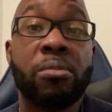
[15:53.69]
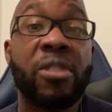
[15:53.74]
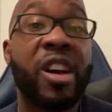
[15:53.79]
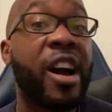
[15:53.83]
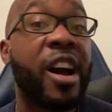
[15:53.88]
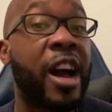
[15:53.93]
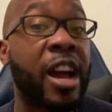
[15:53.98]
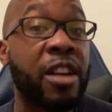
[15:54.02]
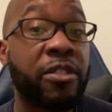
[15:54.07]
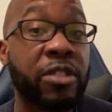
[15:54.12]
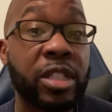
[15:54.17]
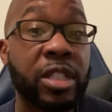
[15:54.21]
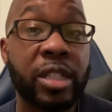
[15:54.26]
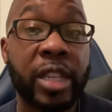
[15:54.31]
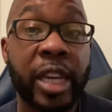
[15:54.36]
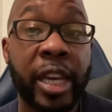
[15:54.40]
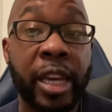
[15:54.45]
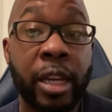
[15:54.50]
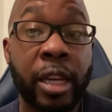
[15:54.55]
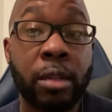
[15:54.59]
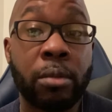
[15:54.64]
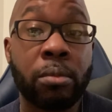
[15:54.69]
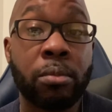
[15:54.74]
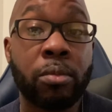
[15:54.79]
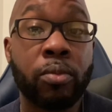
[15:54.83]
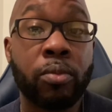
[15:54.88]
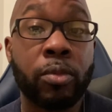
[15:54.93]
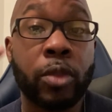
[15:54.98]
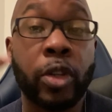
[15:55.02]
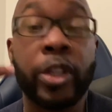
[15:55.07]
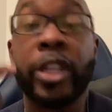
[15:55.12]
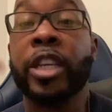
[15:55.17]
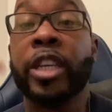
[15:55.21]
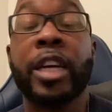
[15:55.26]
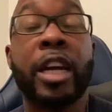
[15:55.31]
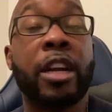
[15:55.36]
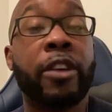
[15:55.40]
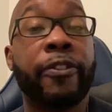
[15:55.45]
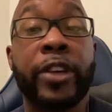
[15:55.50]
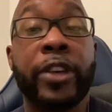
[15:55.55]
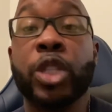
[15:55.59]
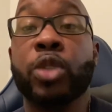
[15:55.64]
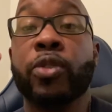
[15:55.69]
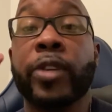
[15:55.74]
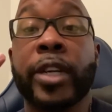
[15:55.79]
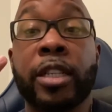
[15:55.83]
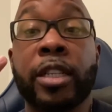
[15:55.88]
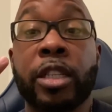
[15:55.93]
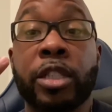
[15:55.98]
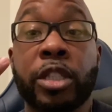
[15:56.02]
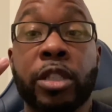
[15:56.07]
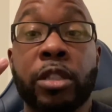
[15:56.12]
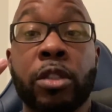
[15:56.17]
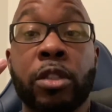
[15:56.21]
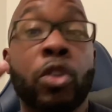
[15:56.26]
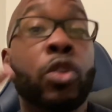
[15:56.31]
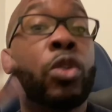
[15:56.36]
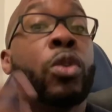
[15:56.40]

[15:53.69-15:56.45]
iris scan, or any kind of facial recognition